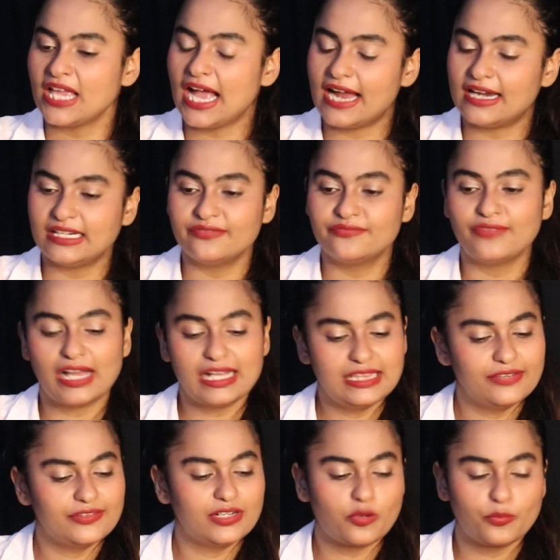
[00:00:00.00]
And while
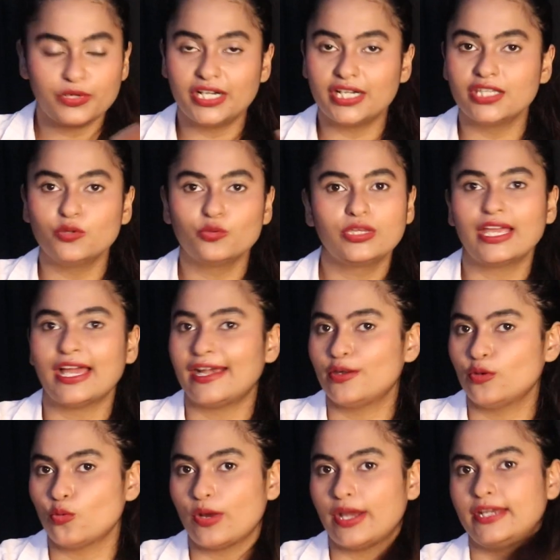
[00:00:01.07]
they were dominating you, they
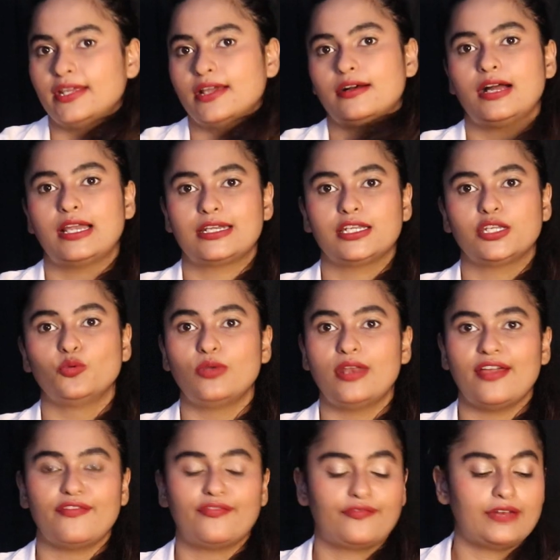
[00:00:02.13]
had no idea until you
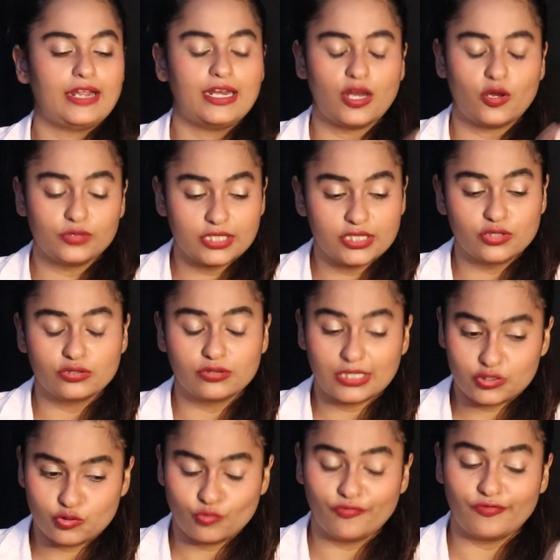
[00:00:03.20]
left. And now
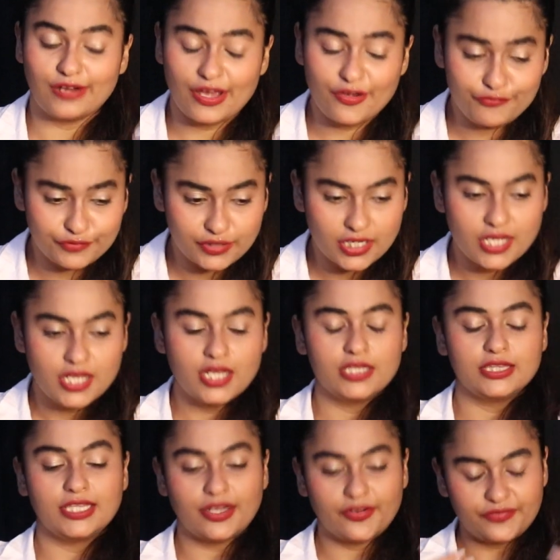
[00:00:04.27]
that you've left,
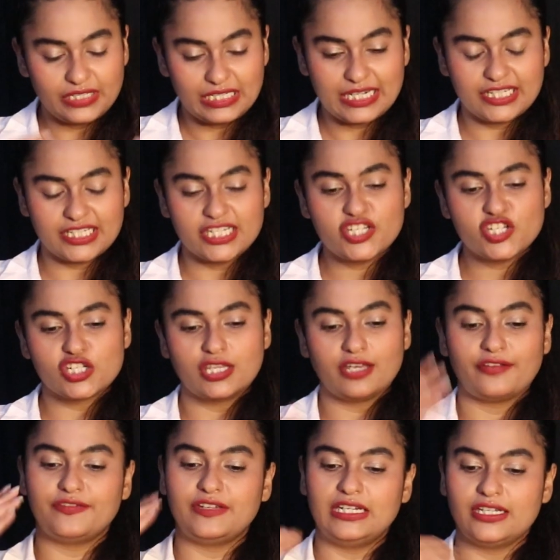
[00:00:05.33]
they are feeling ditched. They
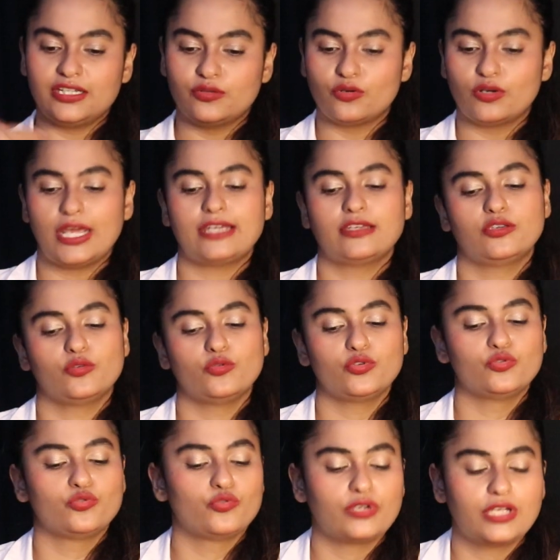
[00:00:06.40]
are feeling, you
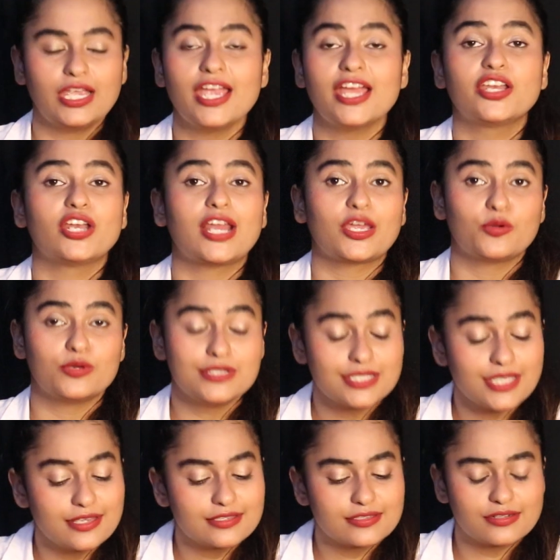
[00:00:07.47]
don't care, you're
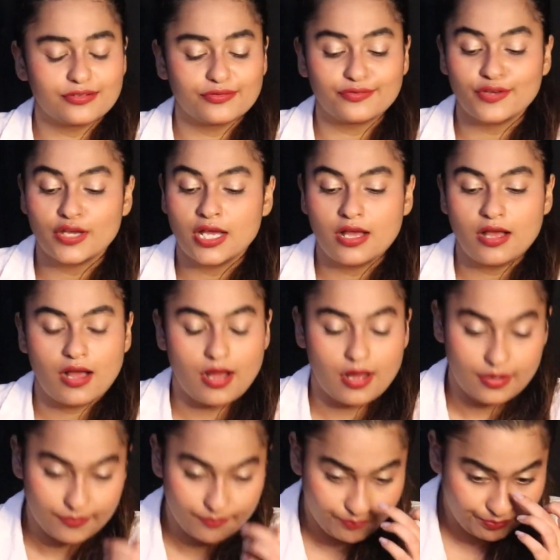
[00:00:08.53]
insensitive.
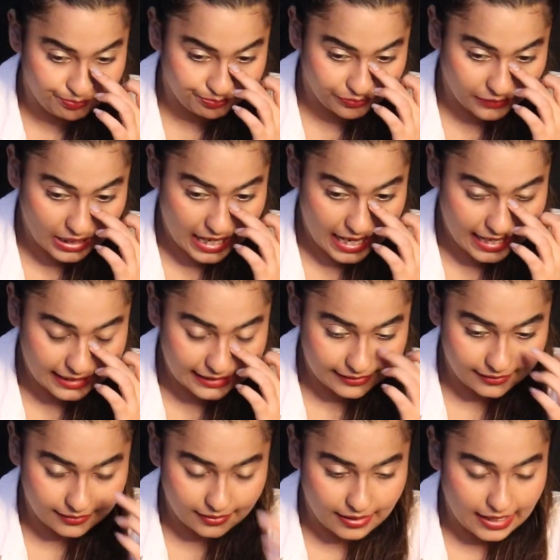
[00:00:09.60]

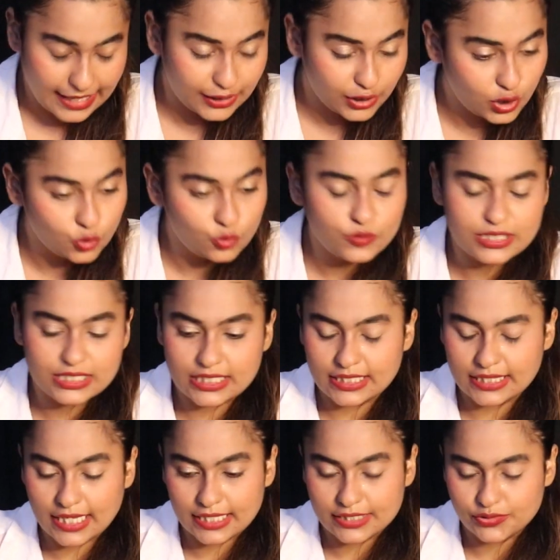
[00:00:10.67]
And I do
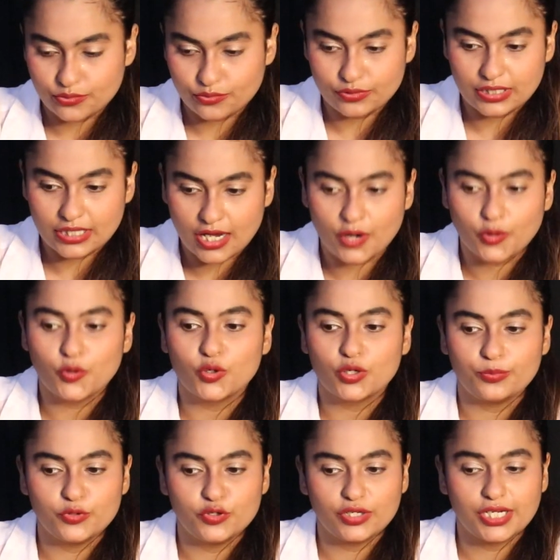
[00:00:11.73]
see that, they are going to
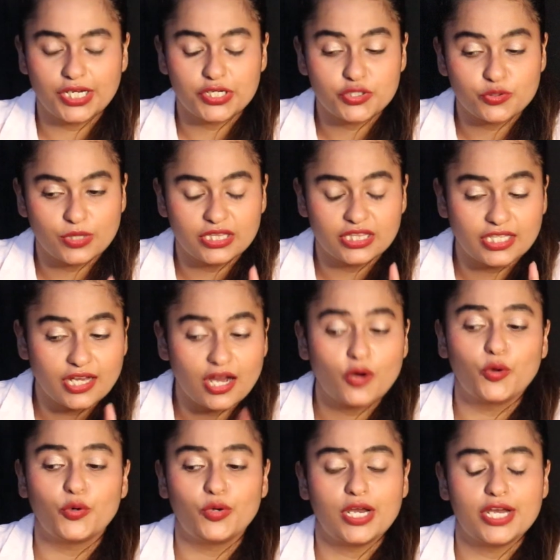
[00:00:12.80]
communicate to you, and they are
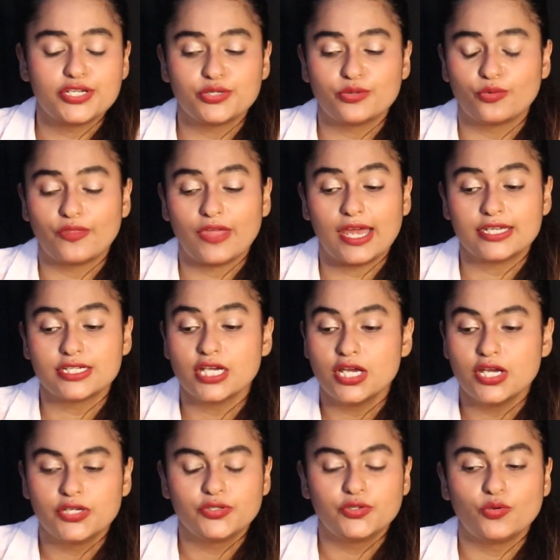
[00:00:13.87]
going to let you know that,
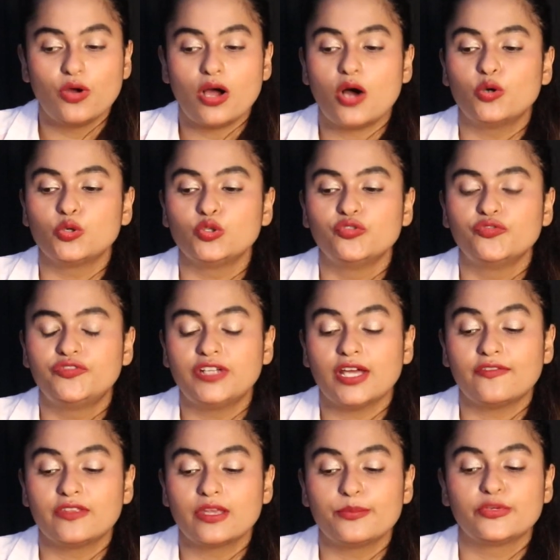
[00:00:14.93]
how you've
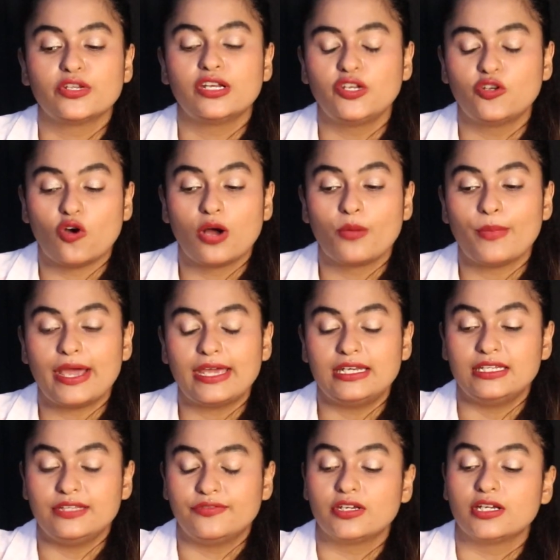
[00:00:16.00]
done them really wrong by
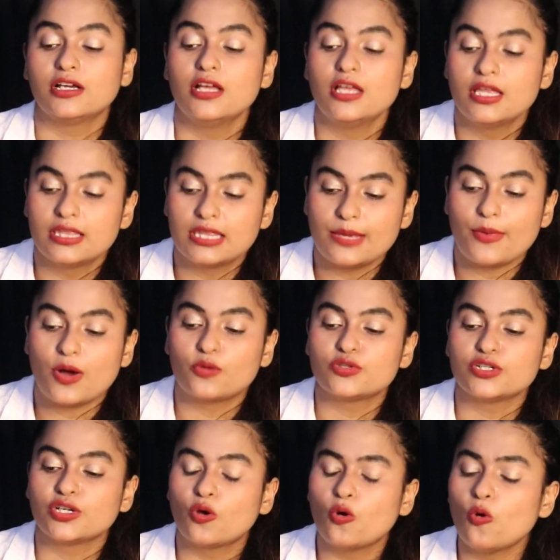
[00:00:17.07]
leaving them out
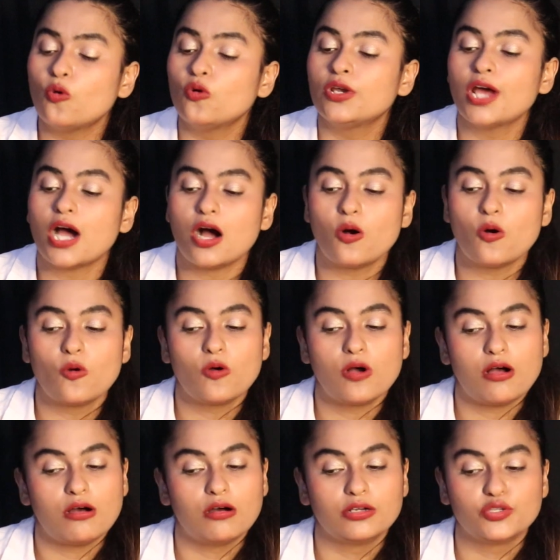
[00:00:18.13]
in cold,
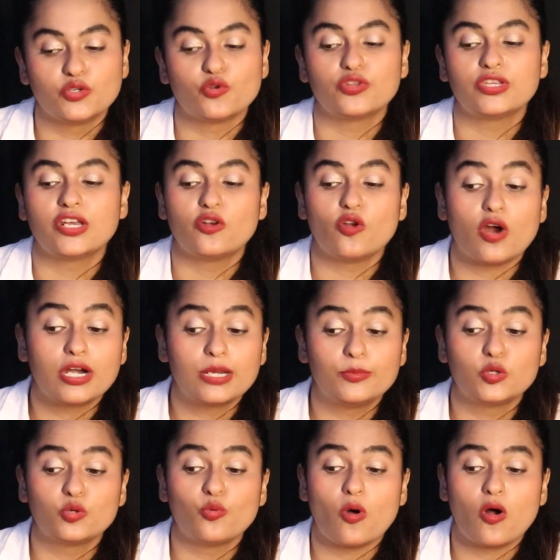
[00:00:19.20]
how they're not
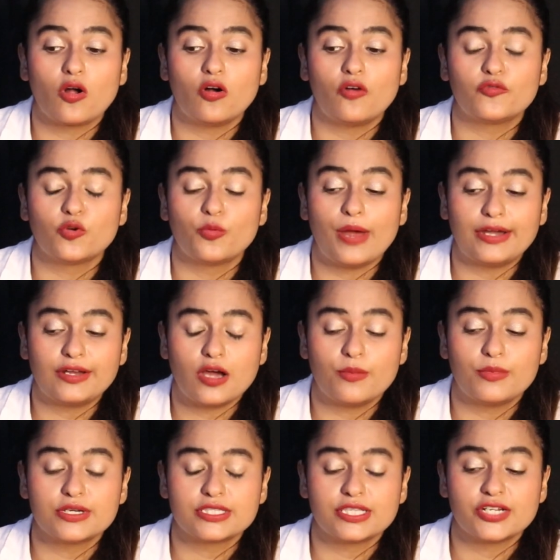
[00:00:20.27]
able to walk off no matter how
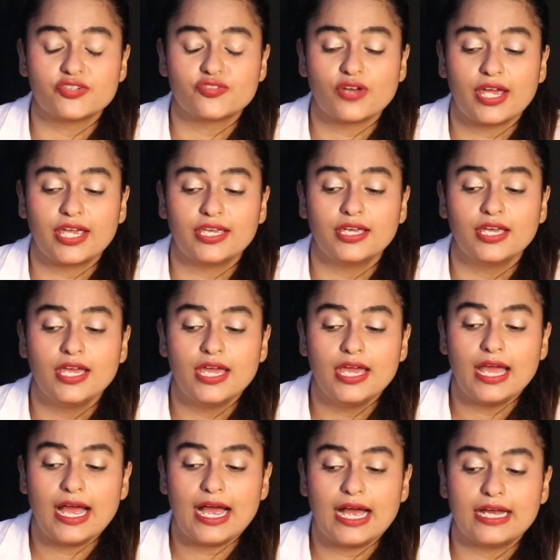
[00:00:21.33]
much they are trying,
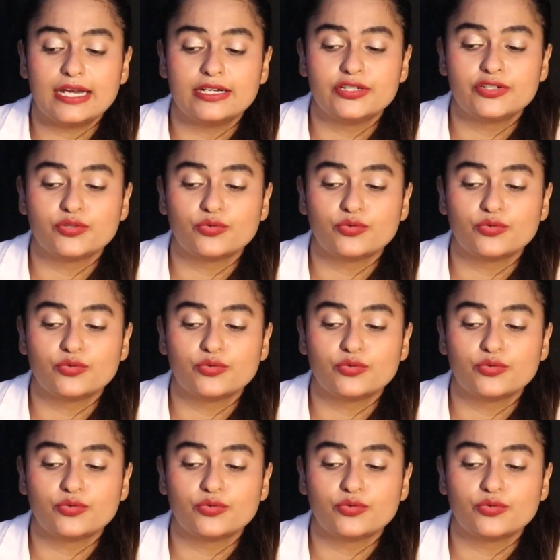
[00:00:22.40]
and